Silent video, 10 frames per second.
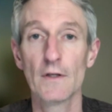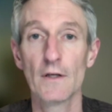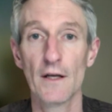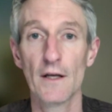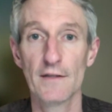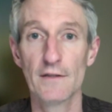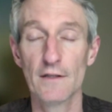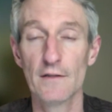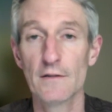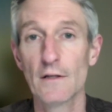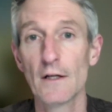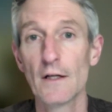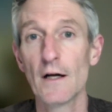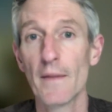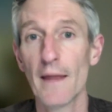anaesthetists,
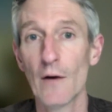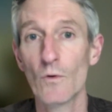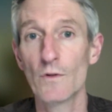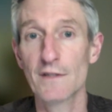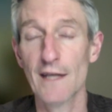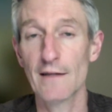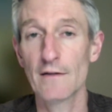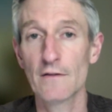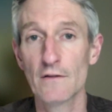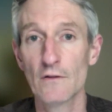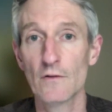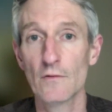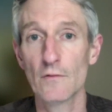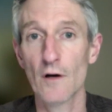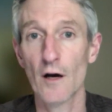and that would tend
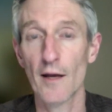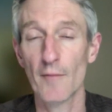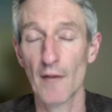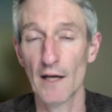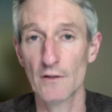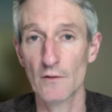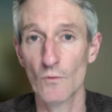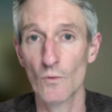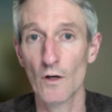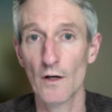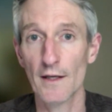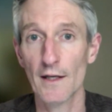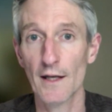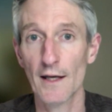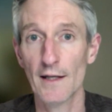to, I imagine, work in
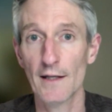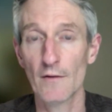a